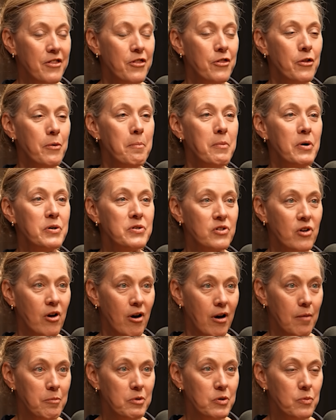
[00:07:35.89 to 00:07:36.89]
The most
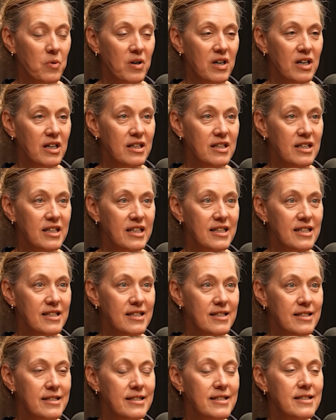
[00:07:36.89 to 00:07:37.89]
common one
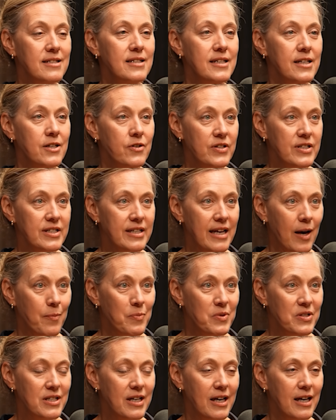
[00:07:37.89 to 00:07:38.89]
is decreased
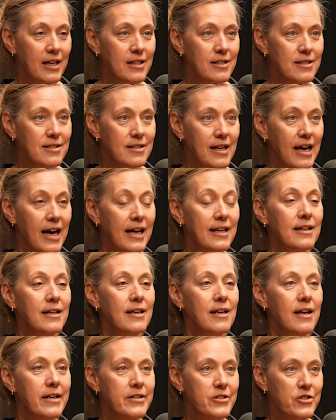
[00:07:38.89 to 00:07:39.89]
appetite at
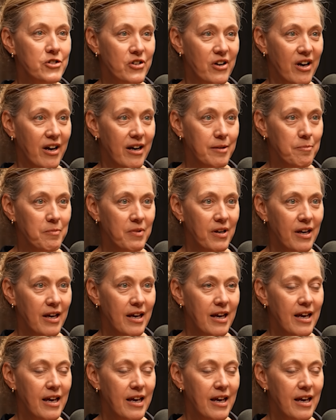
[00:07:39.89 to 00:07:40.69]
lunchtime